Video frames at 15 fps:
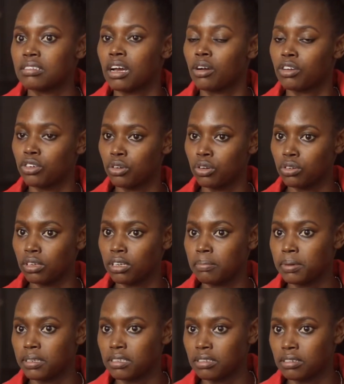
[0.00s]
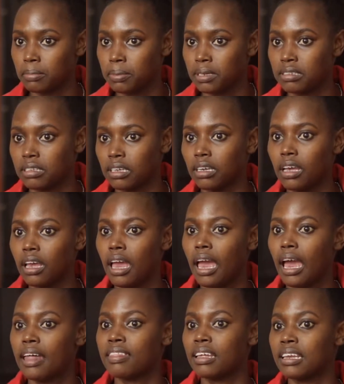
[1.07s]
How are you going to keep participating?
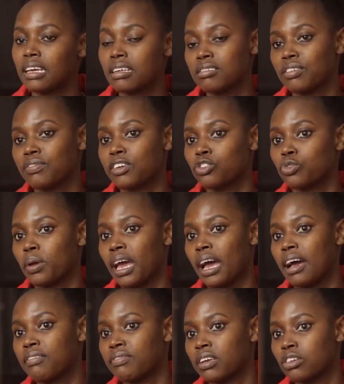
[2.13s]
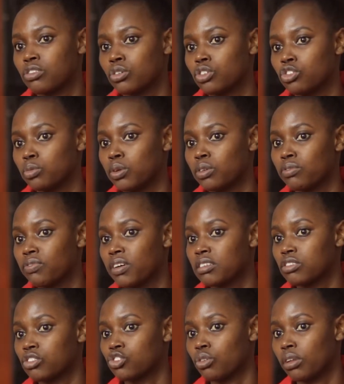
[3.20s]
And the next event we're having is going to be on
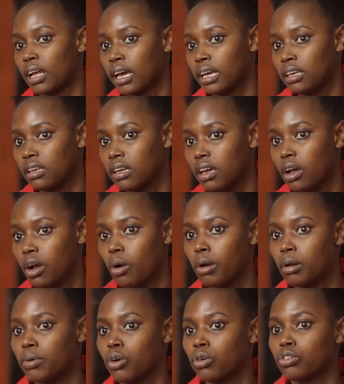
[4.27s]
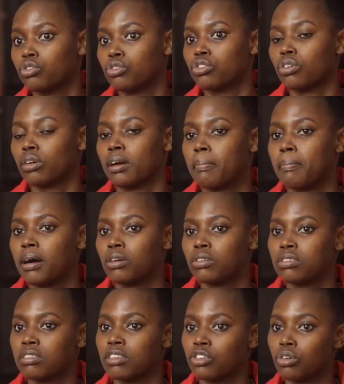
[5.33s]
1st July, where we're going to talk about
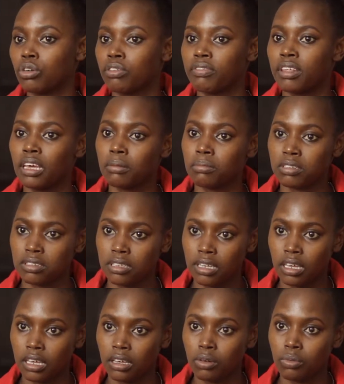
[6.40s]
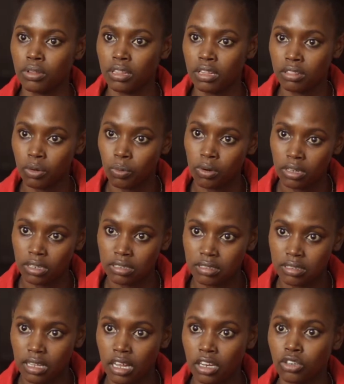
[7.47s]
the role of the MCA within the
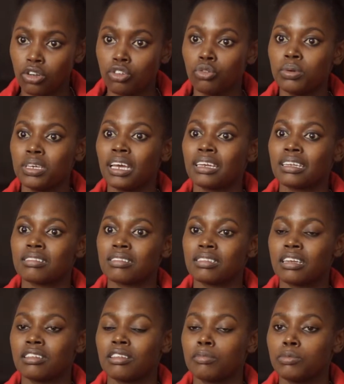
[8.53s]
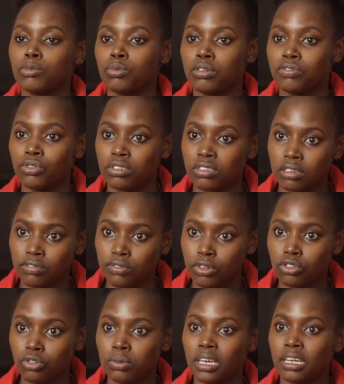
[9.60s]
wards. And do we understand the people we voted for?
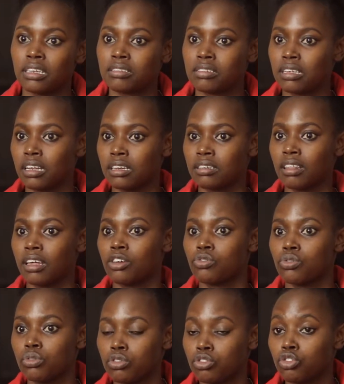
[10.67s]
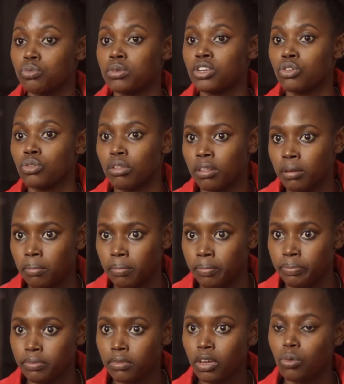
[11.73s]
Do we understand their roles? Do we know them?
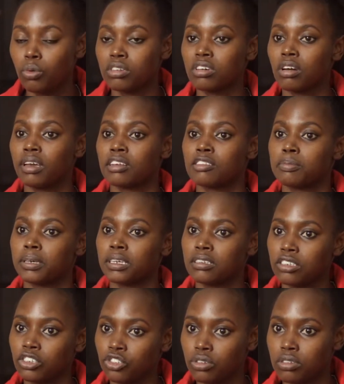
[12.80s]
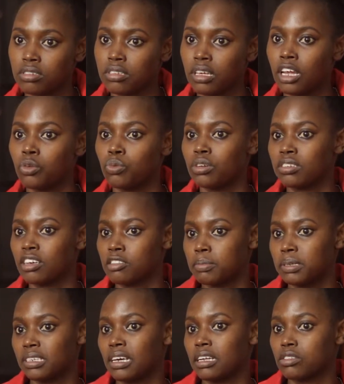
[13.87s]
What are our expectations and what has
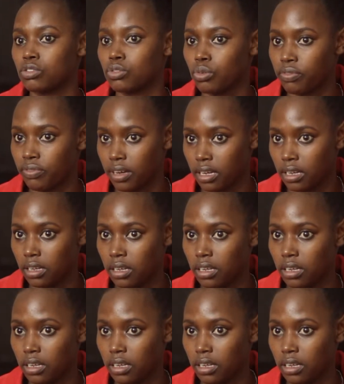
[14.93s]
been done so far?